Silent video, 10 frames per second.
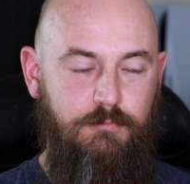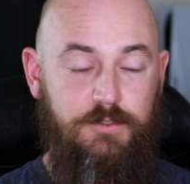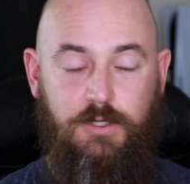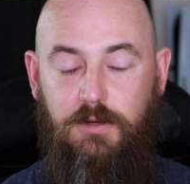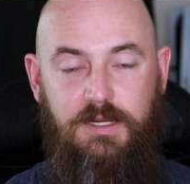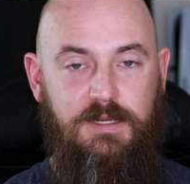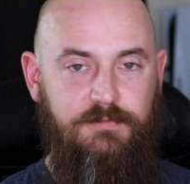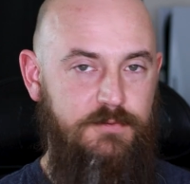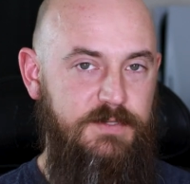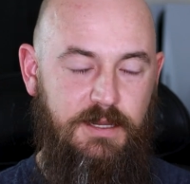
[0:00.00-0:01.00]
return it
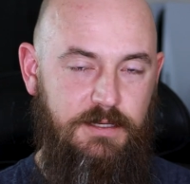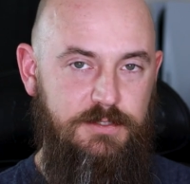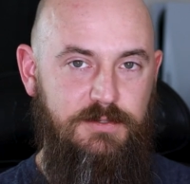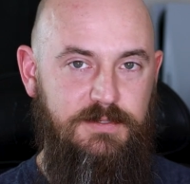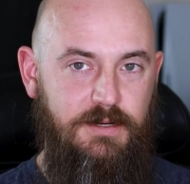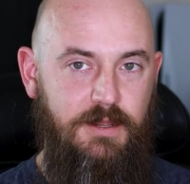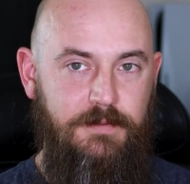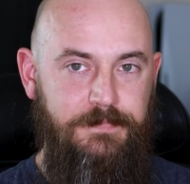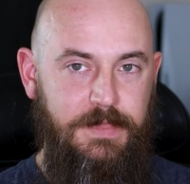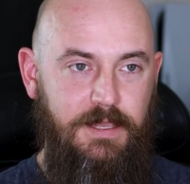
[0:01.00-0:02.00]
if there's any issues at
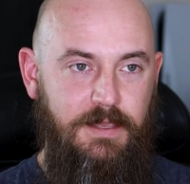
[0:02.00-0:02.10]
all.